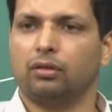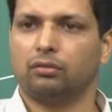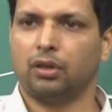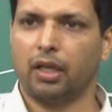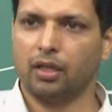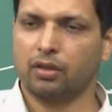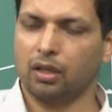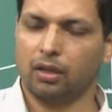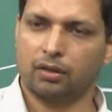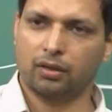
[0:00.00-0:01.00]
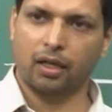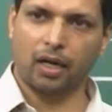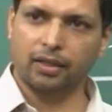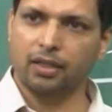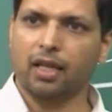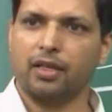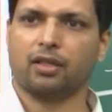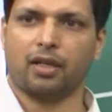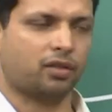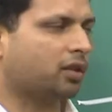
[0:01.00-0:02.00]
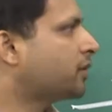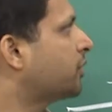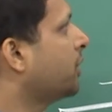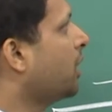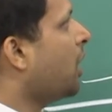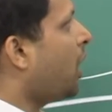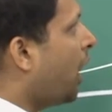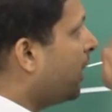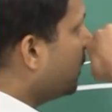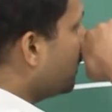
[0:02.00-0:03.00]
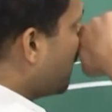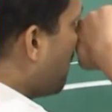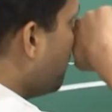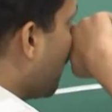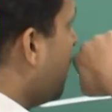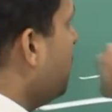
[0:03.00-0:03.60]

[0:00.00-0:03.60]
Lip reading: radius, larger size clusters. And at the same time,